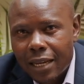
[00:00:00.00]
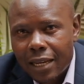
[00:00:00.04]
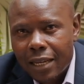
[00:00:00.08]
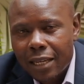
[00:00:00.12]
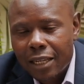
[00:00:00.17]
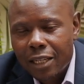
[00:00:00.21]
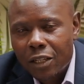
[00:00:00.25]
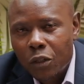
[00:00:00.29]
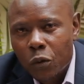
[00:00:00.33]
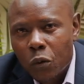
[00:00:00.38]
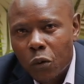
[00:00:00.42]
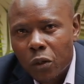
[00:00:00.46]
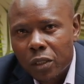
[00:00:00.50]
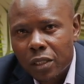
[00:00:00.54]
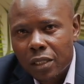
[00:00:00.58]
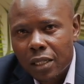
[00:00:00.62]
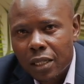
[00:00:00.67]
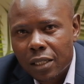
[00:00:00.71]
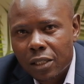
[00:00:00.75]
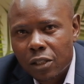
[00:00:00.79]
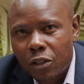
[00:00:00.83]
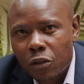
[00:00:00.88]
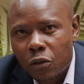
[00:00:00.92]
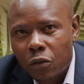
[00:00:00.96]
It was
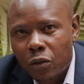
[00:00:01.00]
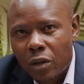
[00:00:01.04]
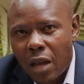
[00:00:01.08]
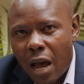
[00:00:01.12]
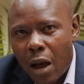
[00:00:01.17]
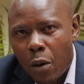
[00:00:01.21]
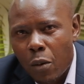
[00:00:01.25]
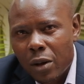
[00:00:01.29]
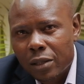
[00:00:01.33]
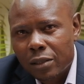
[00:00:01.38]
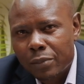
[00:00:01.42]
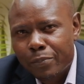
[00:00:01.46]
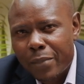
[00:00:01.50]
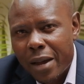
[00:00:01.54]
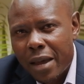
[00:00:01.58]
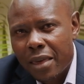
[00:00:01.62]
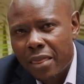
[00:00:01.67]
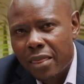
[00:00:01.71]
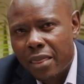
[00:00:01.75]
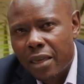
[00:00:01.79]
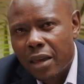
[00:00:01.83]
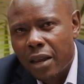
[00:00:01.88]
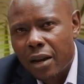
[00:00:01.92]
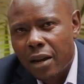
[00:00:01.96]
I was by
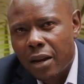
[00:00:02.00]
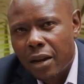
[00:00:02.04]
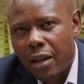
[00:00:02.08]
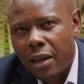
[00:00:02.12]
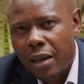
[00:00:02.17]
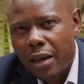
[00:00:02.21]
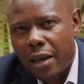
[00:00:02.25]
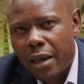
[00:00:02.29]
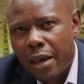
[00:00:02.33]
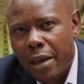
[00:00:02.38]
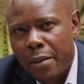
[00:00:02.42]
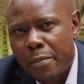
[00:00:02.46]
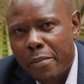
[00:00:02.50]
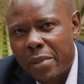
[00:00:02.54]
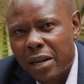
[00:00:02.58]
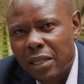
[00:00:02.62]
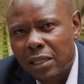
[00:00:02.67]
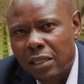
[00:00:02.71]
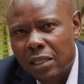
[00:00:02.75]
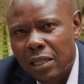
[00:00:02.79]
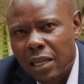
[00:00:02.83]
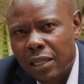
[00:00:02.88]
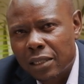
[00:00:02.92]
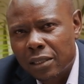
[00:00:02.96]
then a
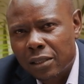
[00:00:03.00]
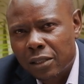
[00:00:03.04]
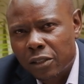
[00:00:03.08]
master's